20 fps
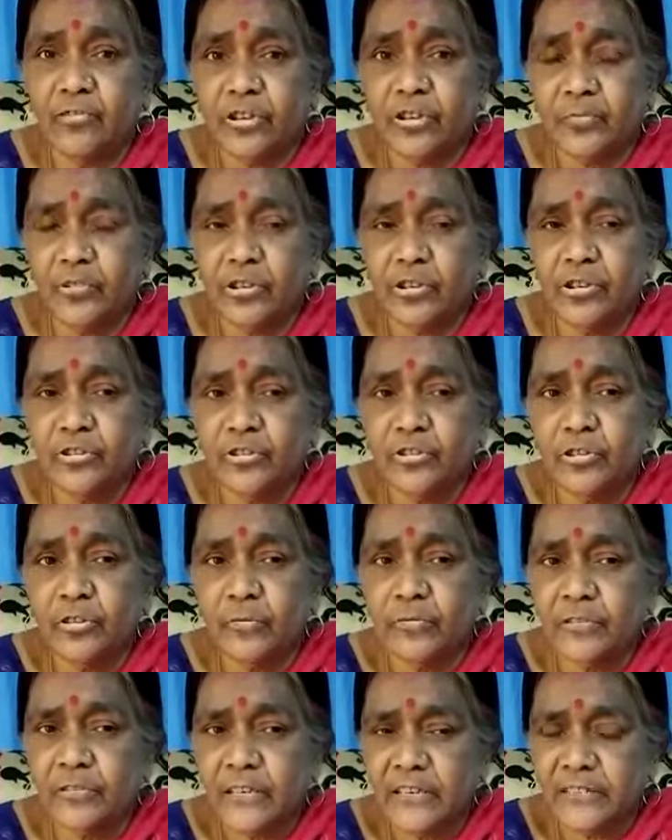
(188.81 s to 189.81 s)
One molecule
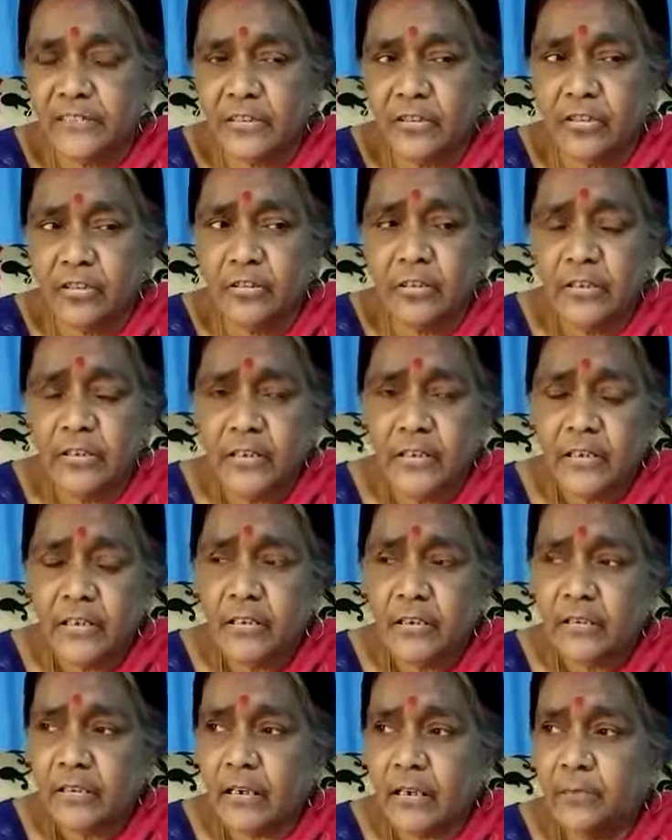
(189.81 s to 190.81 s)
of glycerol
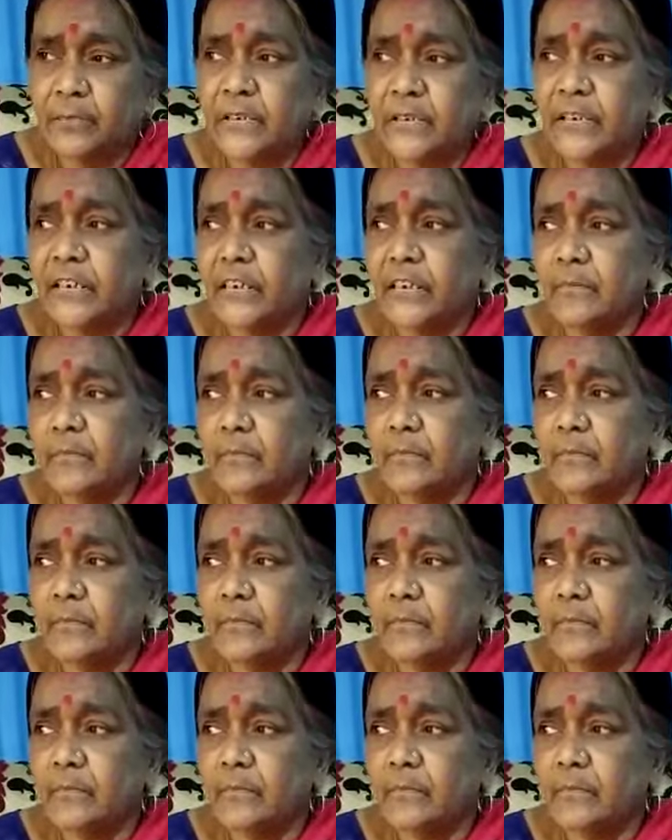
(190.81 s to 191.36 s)
come in